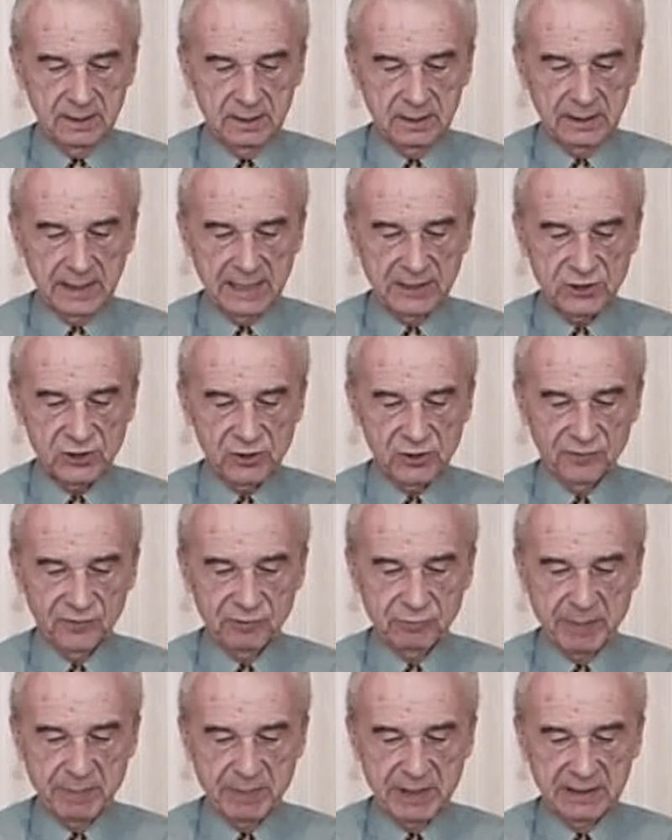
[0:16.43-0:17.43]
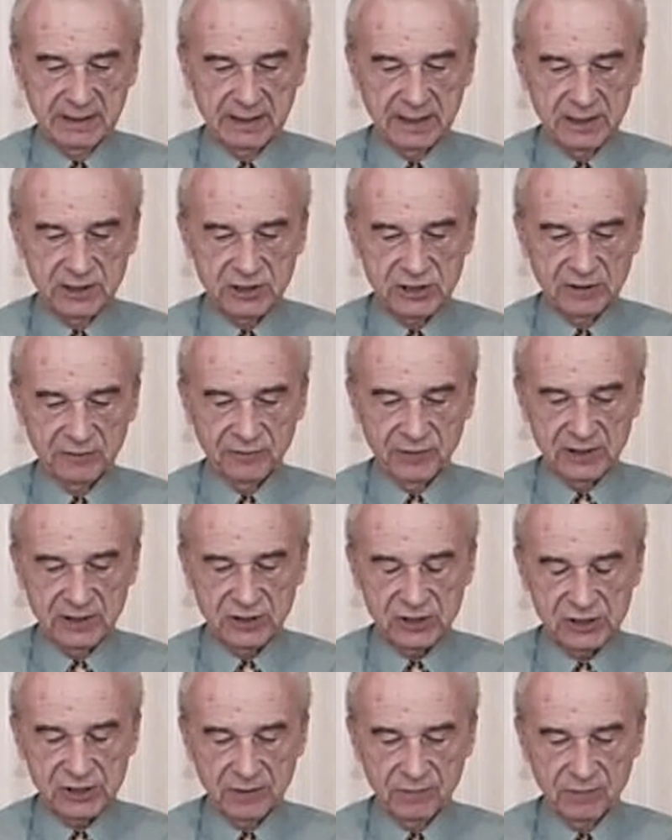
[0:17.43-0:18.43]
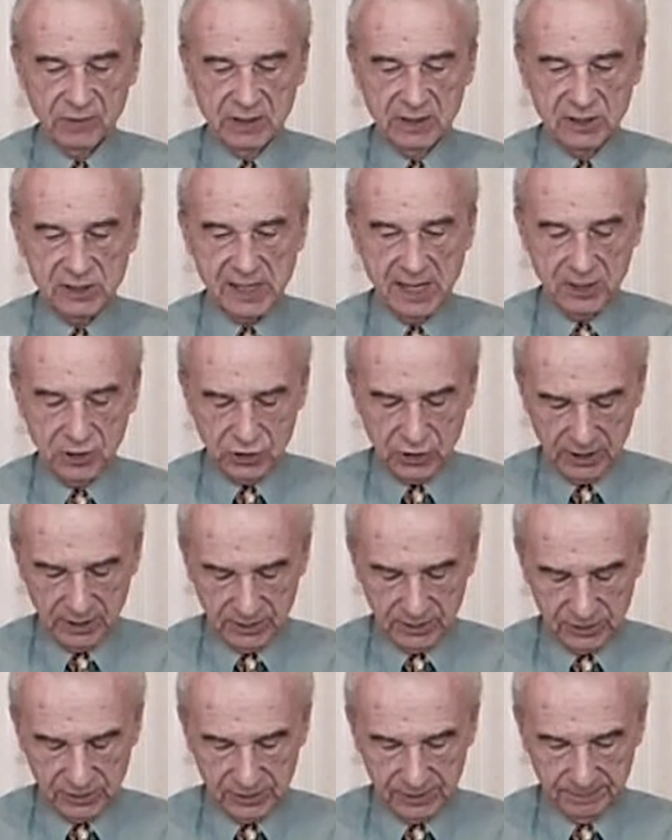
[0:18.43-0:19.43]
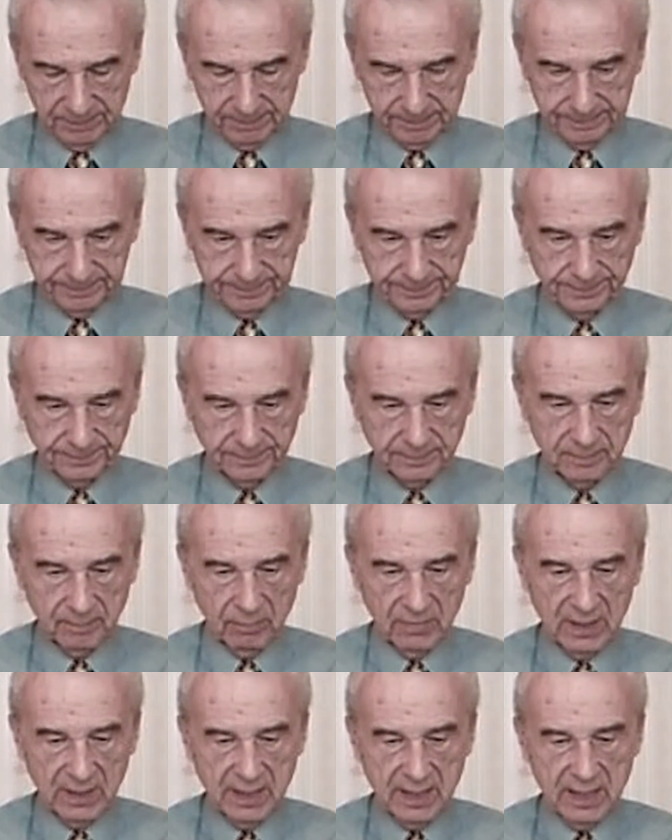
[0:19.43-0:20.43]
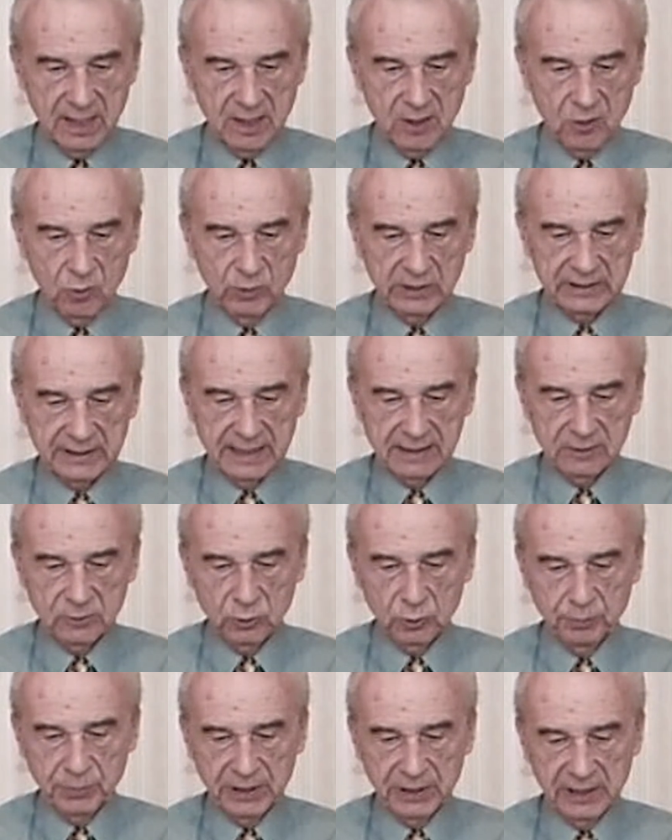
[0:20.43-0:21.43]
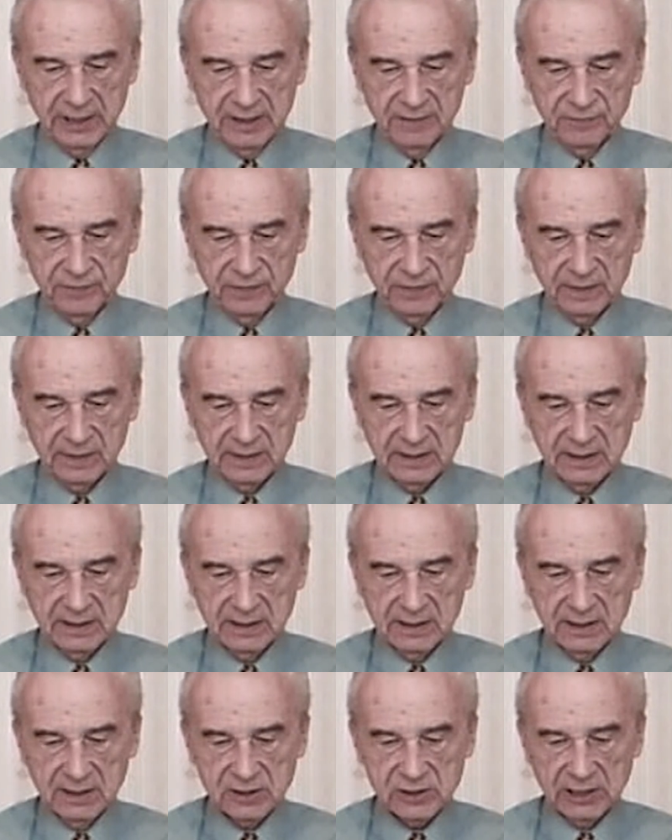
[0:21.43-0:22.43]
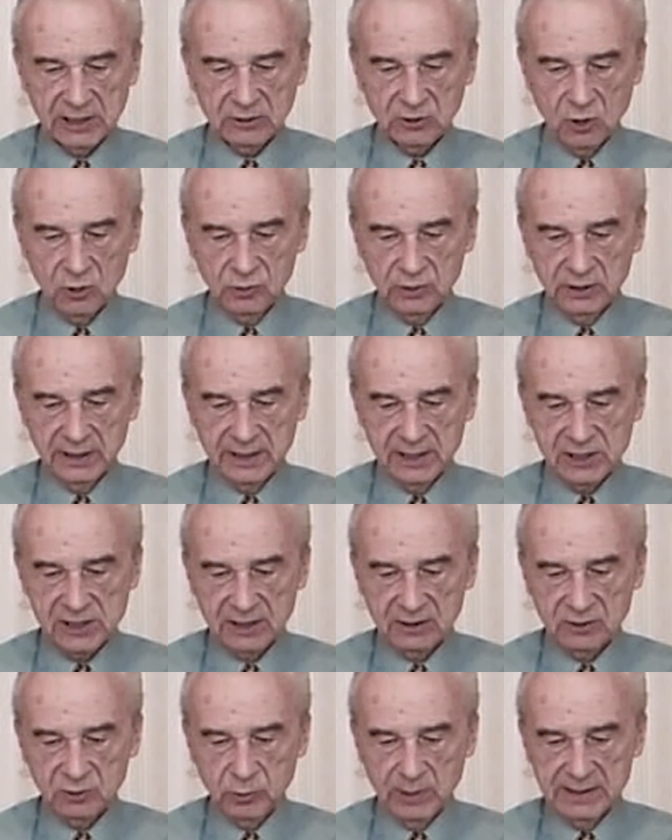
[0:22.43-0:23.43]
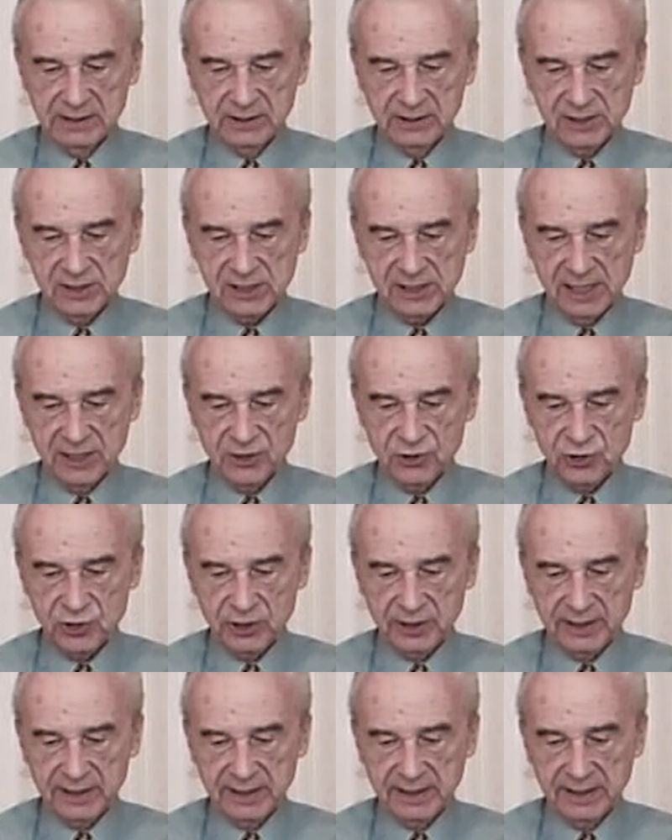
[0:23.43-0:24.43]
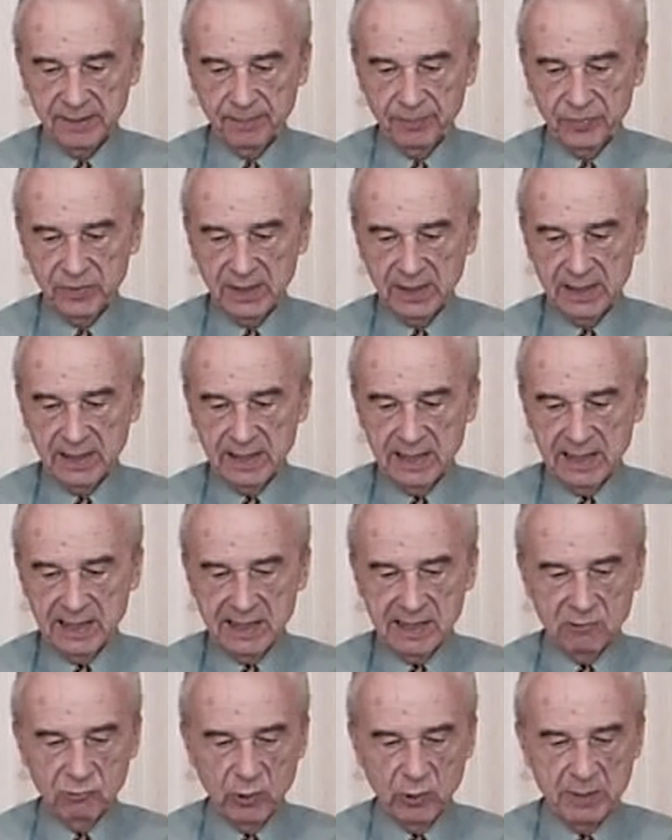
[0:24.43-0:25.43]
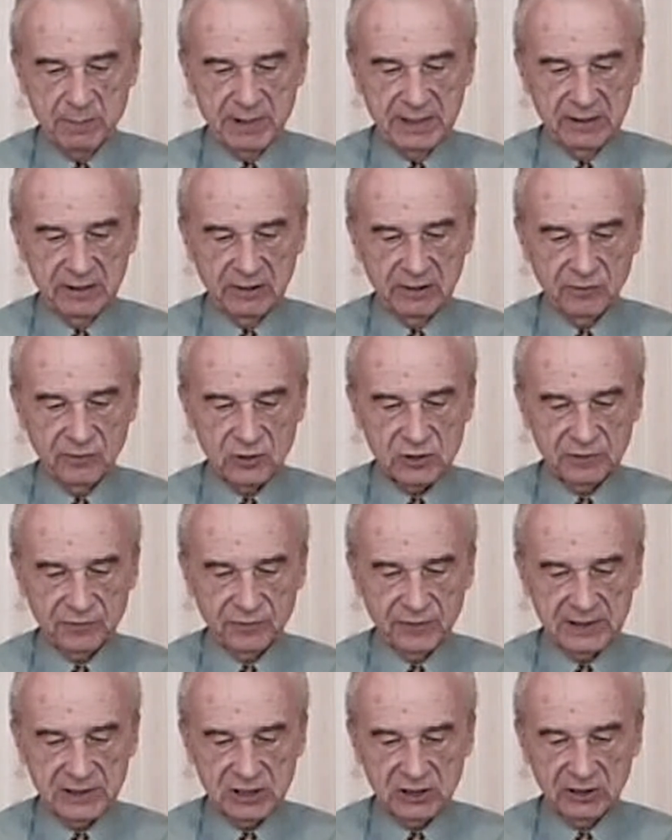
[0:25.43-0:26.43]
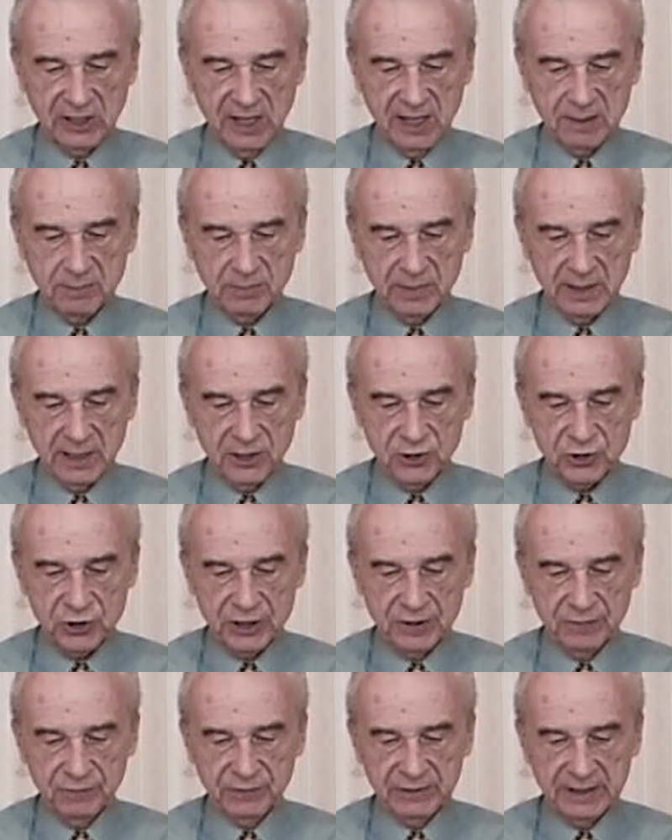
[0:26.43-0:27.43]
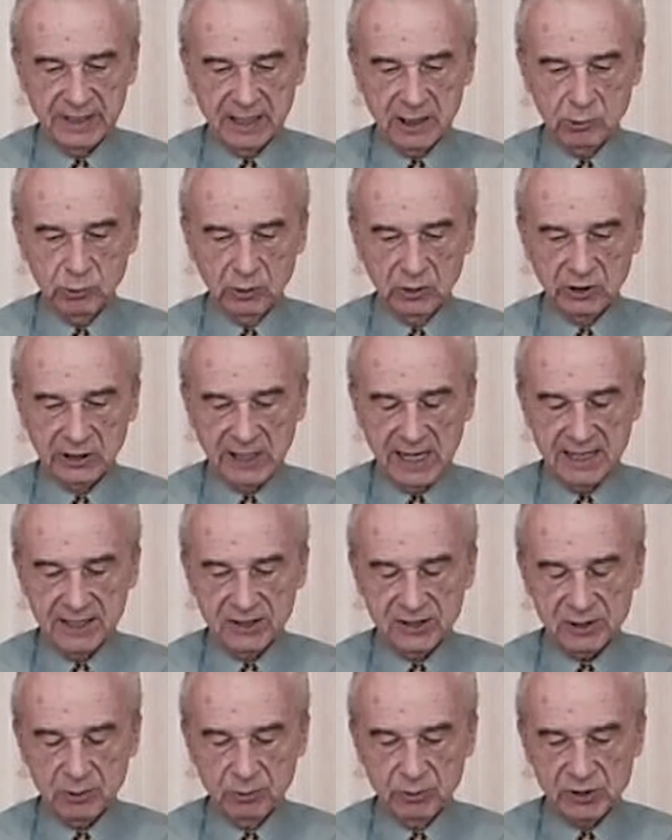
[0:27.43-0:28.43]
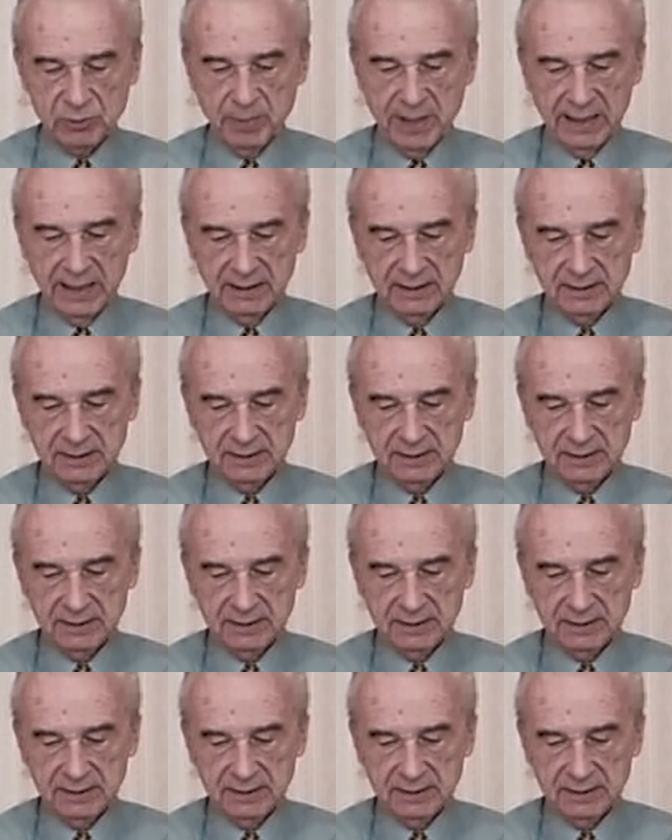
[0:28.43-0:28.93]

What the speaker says: Rights of women in the first civilizations. We tend to believe that only in the 20th century women for the first time achieved equal rights with men.